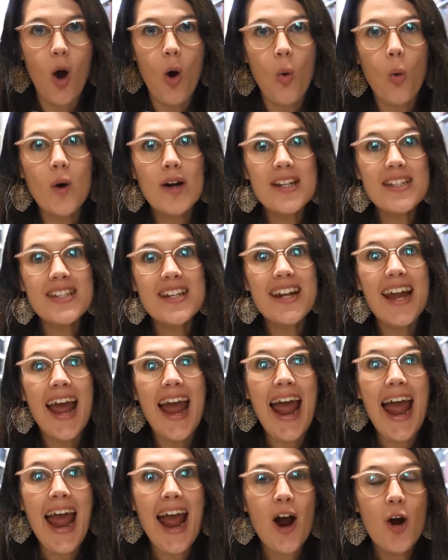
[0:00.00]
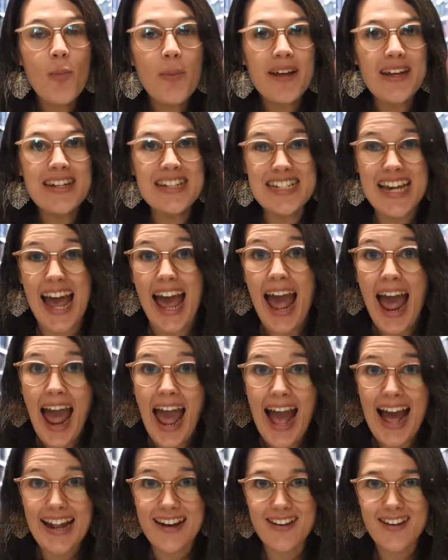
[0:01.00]
What is it helping to
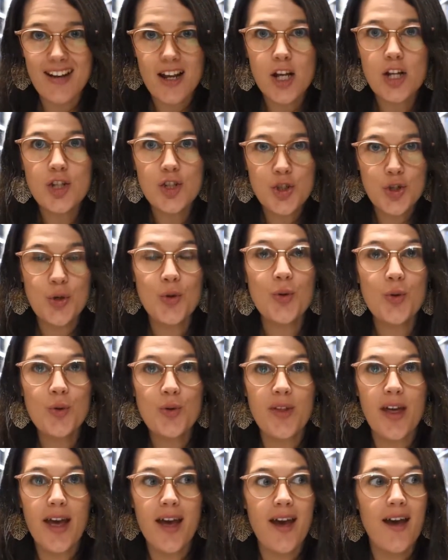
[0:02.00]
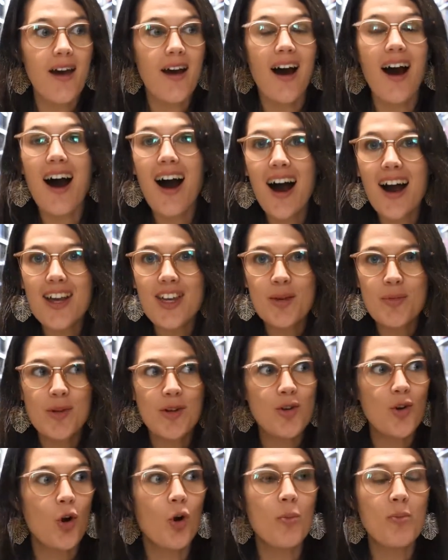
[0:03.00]
add to their
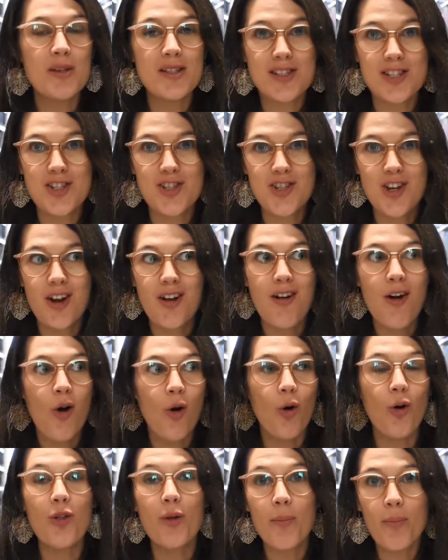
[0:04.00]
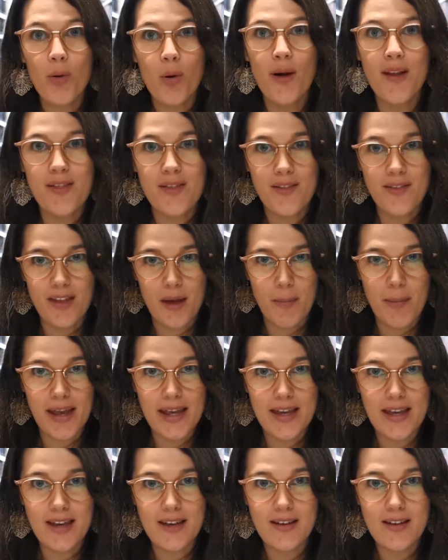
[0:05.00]
argument or position or the point that they're
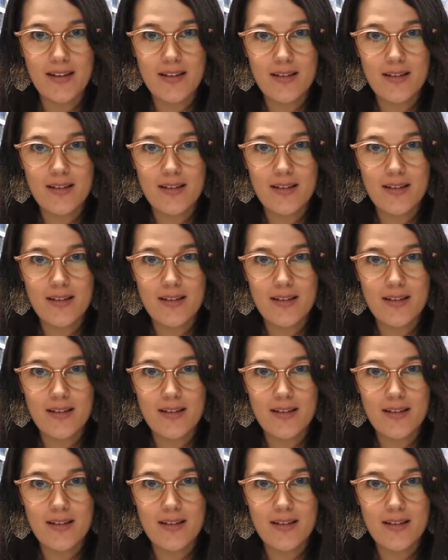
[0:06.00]
making?